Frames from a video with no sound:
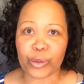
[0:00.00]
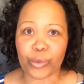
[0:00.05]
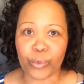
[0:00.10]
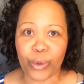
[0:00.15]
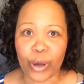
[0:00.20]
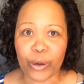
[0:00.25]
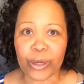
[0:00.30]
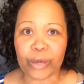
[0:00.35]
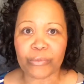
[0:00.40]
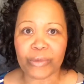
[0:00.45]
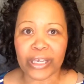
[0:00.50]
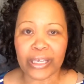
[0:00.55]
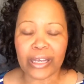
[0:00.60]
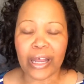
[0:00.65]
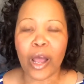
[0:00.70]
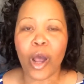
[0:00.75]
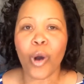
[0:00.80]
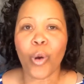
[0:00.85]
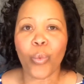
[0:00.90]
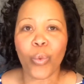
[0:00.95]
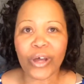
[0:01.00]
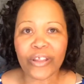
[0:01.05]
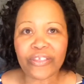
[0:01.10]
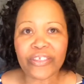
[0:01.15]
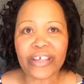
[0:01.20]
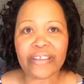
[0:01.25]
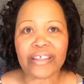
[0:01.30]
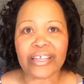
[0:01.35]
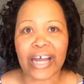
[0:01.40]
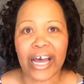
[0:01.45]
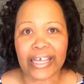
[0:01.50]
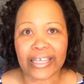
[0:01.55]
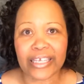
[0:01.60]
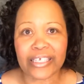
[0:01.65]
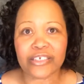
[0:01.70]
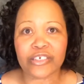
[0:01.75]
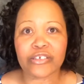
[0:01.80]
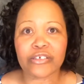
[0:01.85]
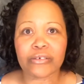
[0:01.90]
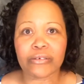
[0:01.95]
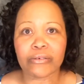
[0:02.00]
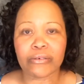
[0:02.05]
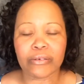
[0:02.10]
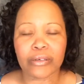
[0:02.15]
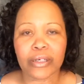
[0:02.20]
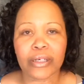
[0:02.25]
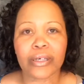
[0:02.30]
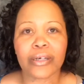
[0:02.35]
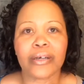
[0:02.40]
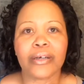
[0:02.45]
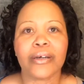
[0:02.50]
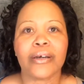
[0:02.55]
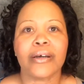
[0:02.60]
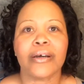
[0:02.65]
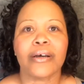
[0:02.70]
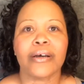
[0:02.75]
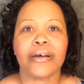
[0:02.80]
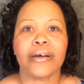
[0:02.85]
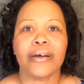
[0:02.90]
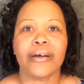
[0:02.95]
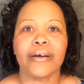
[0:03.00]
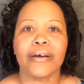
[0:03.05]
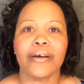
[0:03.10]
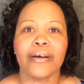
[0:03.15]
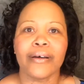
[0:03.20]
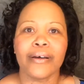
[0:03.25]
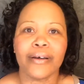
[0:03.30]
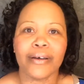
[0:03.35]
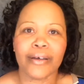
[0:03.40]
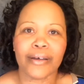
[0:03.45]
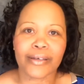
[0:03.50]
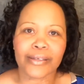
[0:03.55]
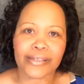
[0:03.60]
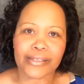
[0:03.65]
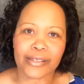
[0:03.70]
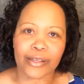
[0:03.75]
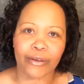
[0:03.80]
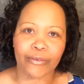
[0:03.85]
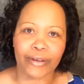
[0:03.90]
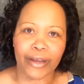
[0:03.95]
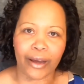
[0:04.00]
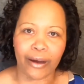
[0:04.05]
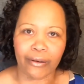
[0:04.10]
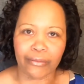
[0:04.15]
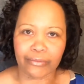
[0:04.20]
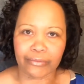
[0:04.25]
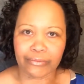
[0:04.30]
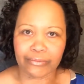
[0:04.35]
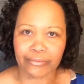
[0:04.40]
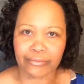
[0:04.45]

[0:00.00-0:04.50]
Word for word: and welcoming, one thing that I need to do slow down.